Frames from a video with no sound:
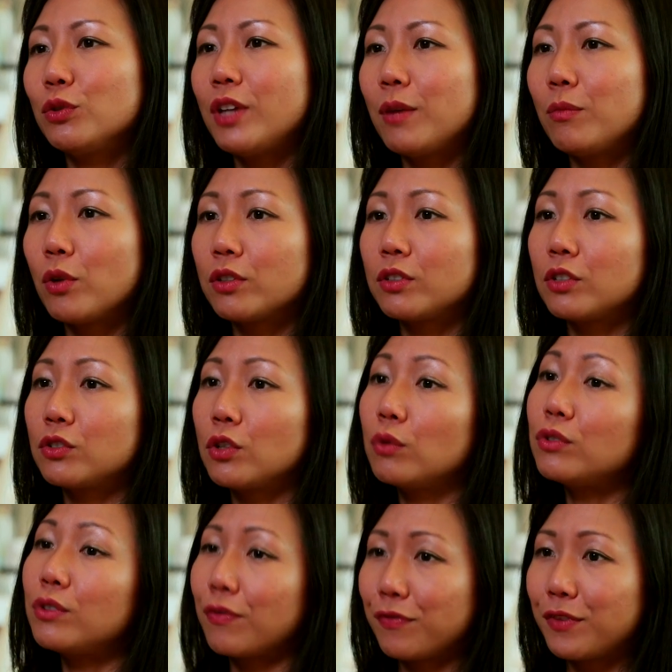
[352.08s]
networks are so
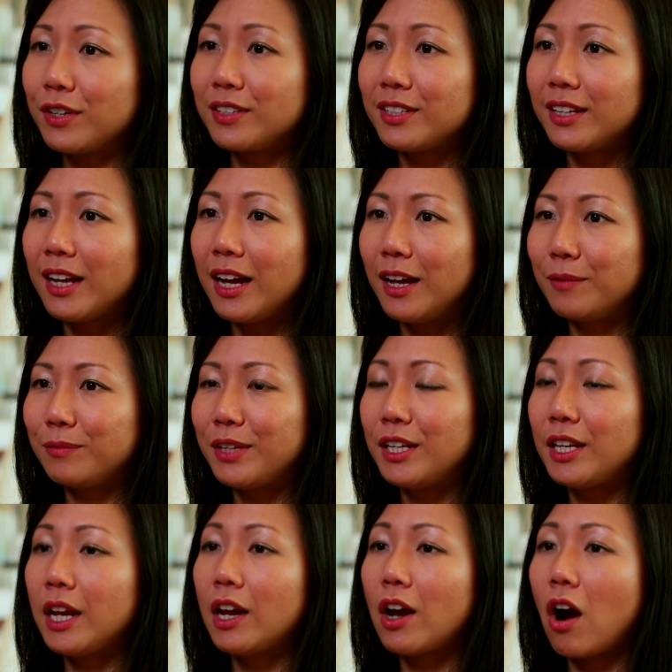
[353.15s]
different
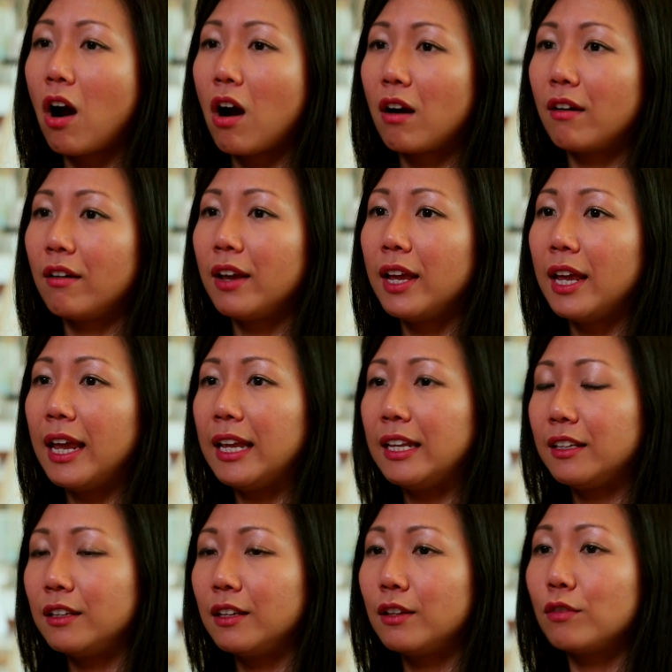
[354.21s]
than they are
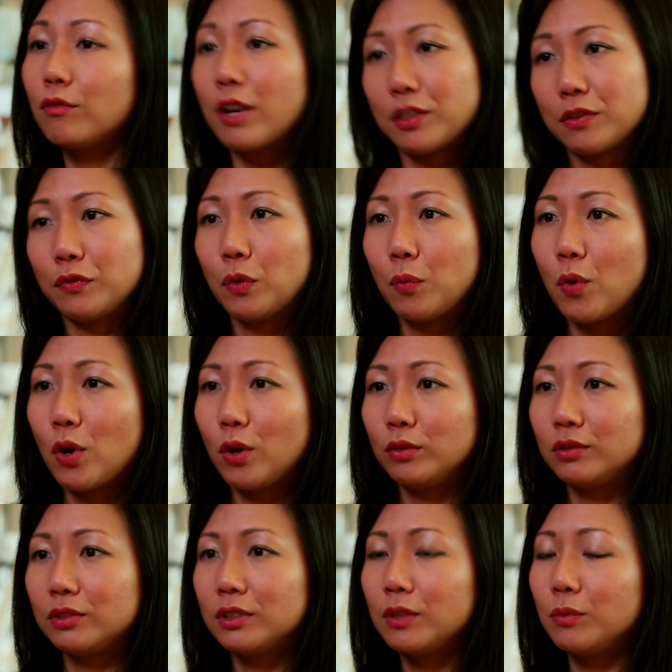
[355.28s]
in the rest of the
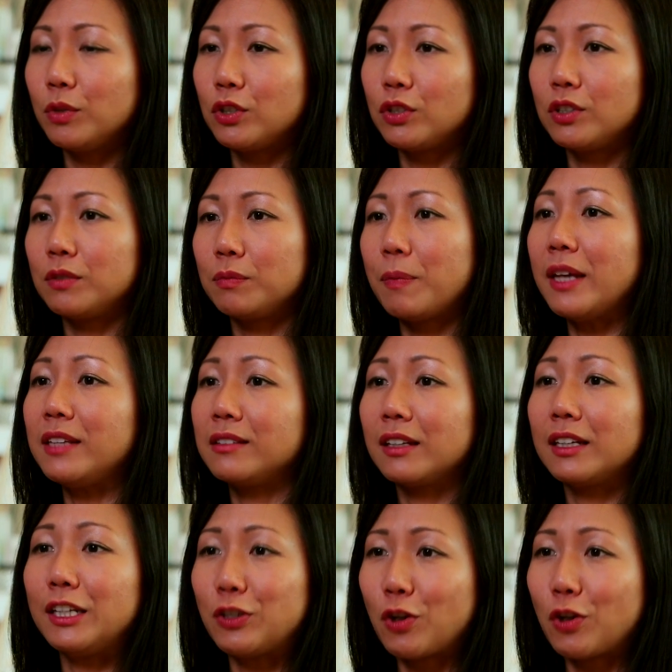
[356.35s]
world, which is basically